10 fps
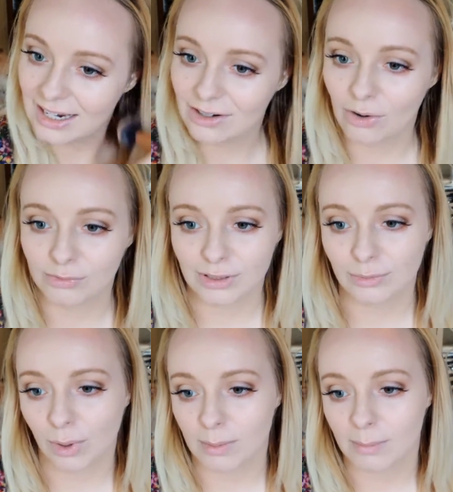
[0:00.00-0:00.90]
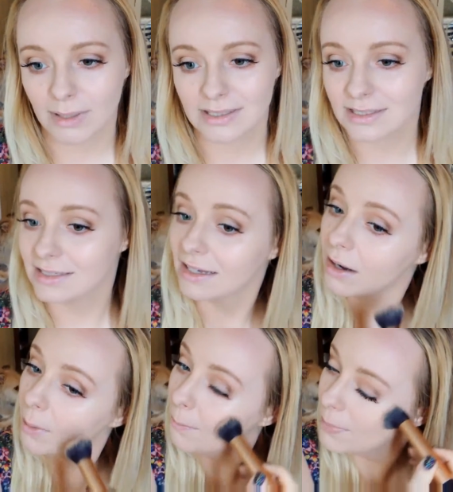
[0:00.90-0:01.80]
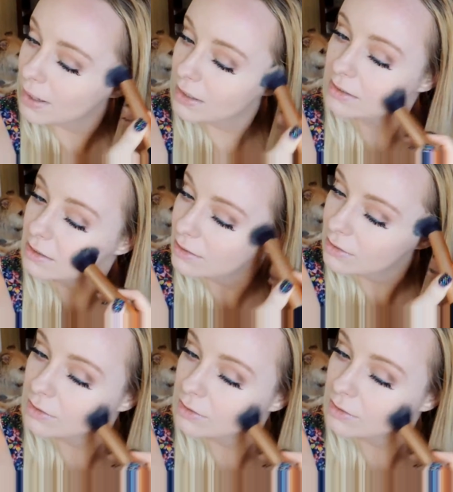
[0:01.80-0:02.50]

and hopefully warm up my skin a bit.